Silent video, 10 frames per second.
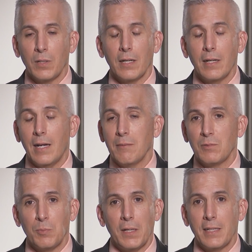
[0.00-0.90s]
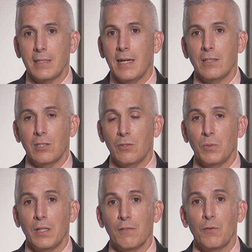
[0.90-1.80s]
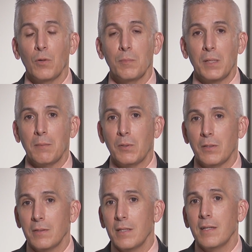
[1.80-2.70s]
where I'm spreading it now to 3 or 4 people,